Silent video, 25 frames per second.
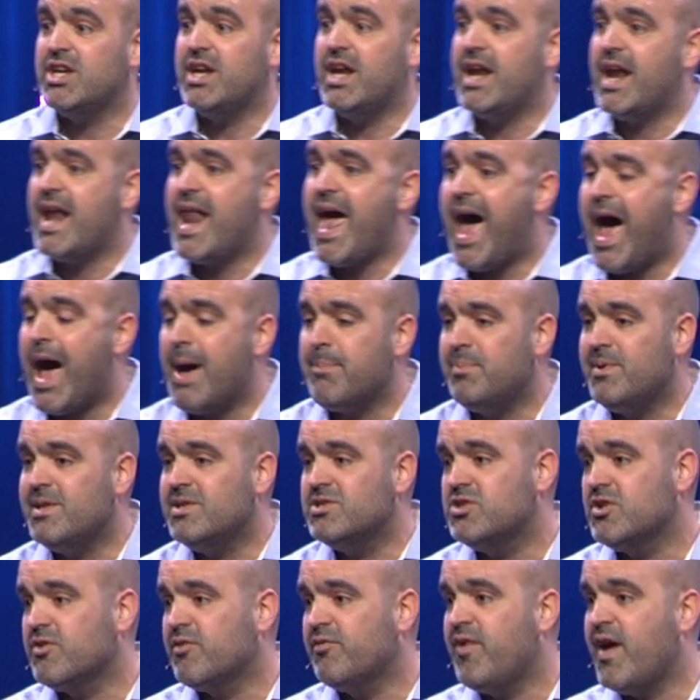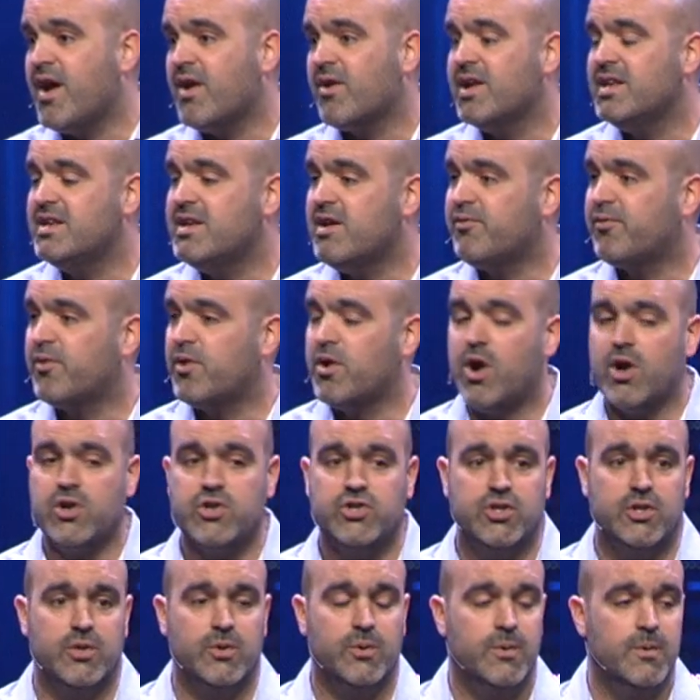and it happens, you're very different,
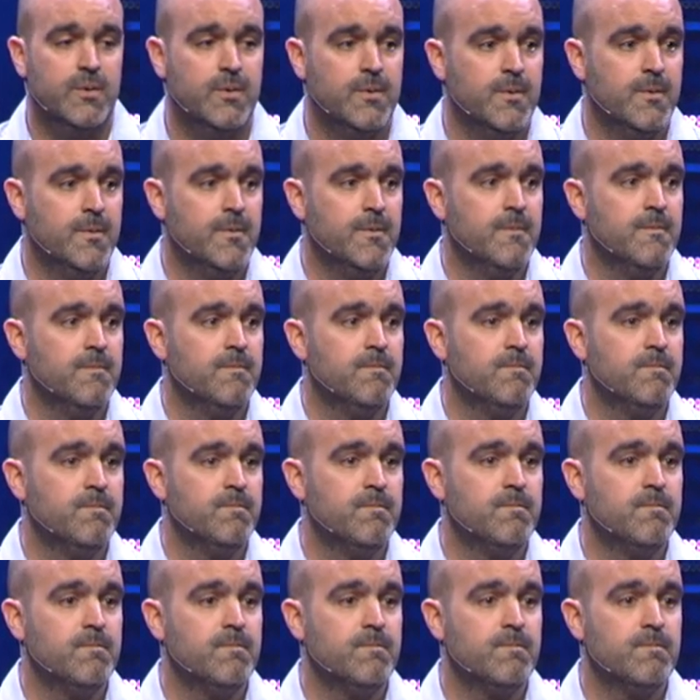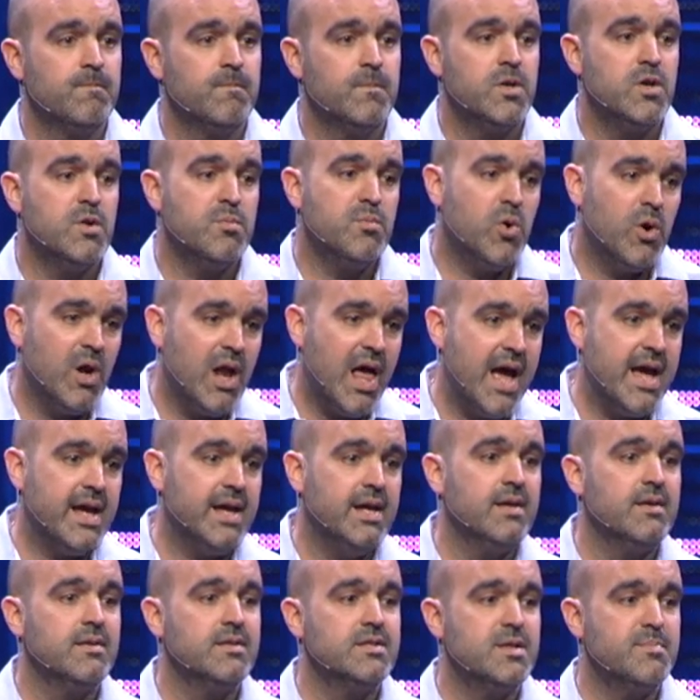aren't you? You're more like,
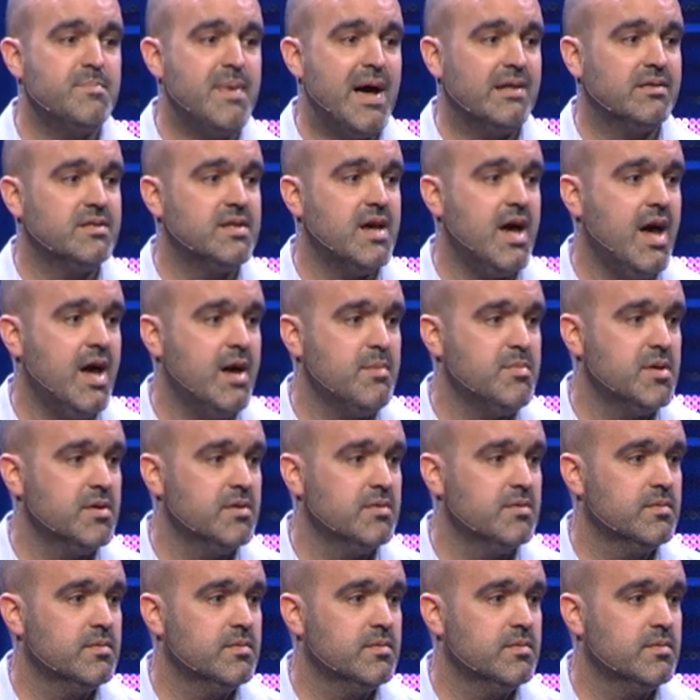it's about time.